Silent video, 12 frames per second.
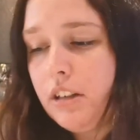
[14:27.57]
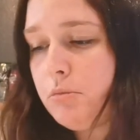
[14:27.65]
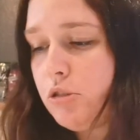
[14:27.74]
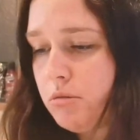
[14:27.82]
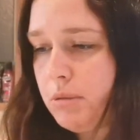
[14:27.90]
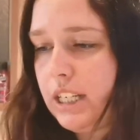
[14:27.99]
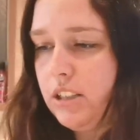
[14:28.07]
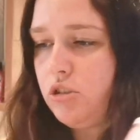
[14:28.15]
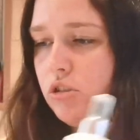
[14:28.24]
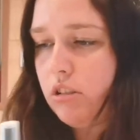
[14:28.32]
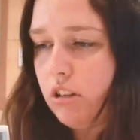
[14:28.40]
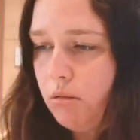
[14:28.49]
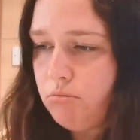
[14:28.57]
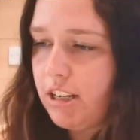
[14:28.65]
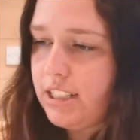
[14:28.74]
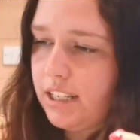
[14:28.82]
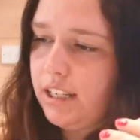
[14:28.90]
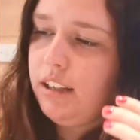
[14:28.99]
I'm just making sure that I'm
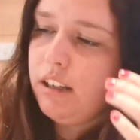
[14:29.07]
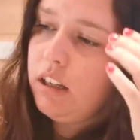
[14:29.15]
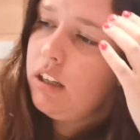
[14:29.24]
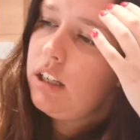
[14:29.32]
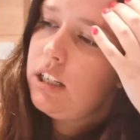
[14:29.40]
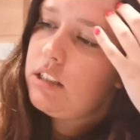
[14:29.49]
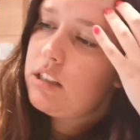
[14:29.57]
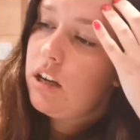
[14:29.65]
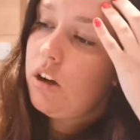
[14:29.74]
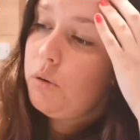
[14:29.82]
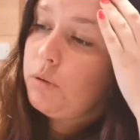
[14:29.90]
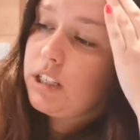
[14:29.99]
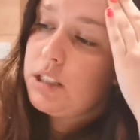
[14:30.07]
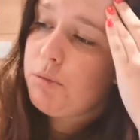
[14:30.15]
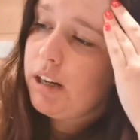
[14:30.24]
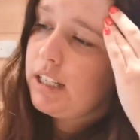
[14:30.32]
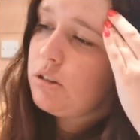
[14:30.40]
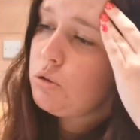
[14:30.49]
ready. So you can
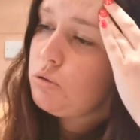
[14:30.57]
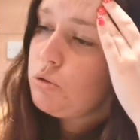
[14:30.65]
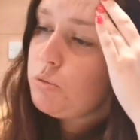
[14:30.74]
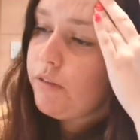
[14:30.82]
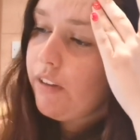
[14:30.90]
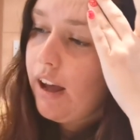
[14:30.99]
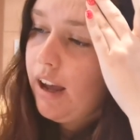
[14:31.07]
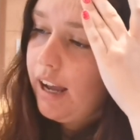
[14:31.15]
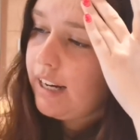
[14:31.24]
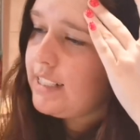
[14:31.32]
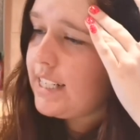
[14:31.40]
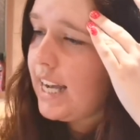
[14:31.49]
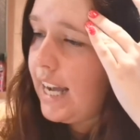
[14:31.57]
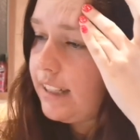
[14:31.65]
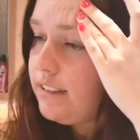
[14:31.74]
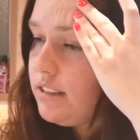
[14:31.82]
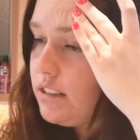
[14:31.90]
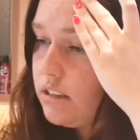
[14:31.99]
spray your tools with that and
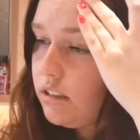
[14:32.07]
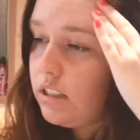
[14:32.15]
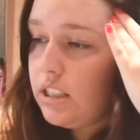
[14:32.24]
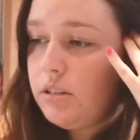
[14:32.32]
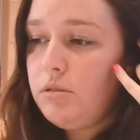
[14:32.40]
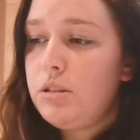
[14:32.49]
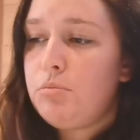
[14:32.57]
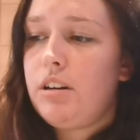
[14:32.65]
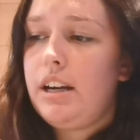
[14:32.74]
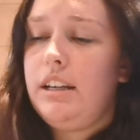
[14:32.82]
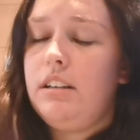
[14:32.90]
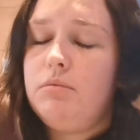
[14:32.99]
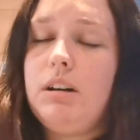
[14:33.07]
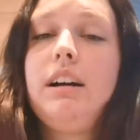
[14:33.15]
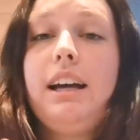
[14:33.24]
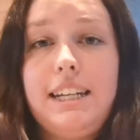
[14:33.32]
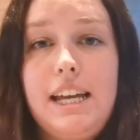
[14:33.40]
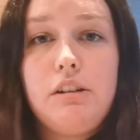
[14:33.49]
hands. I don't spray, well,
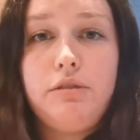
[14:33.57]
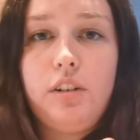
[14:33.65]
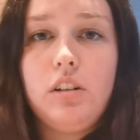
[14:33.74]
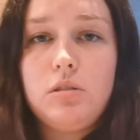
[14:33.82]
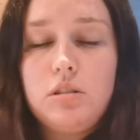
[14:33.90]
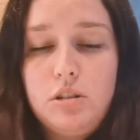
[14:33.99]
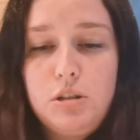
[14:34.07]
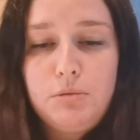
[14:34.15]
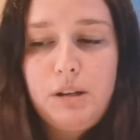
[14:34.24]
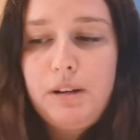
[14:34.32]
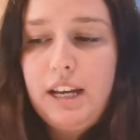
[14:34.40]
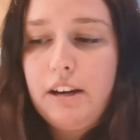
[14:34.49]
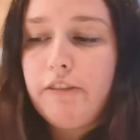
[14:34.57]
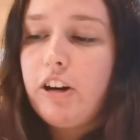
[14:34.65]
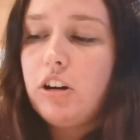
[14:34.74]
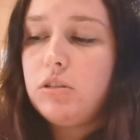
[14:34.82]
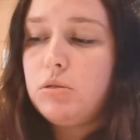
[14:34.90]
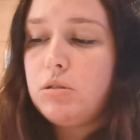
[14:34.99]
and nail files. I do spray my nail
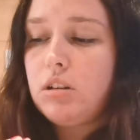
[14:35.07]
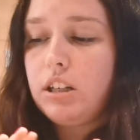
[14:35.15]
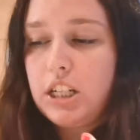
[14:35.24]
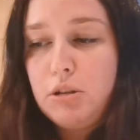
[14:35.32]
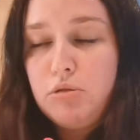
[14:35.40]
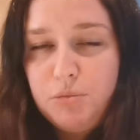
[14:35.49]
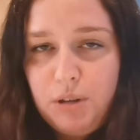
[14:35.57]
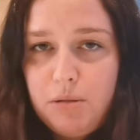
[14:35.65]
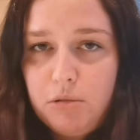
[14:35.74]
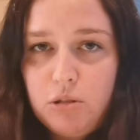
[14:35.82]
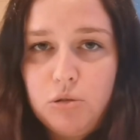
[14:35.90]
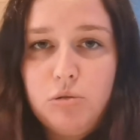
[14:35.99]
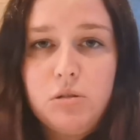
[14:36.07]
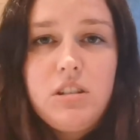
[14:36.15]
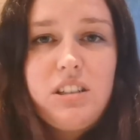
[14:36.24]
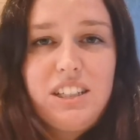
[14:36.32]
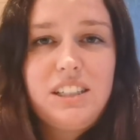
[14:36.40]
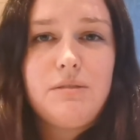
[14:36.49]
files. I don't spray my tools
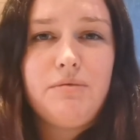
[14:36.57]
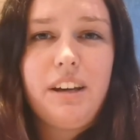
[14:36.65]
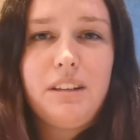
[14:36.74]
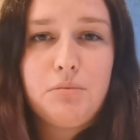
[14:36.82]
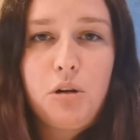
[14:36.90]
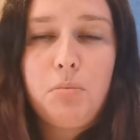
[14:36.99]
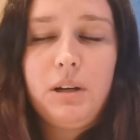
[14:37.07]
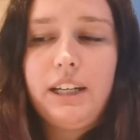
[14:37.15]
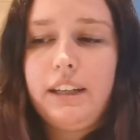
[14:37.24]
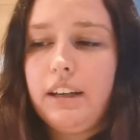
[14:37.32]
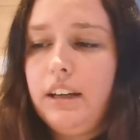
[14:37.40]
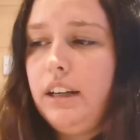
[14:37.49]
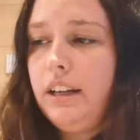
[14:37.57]
because I disinfect them properly.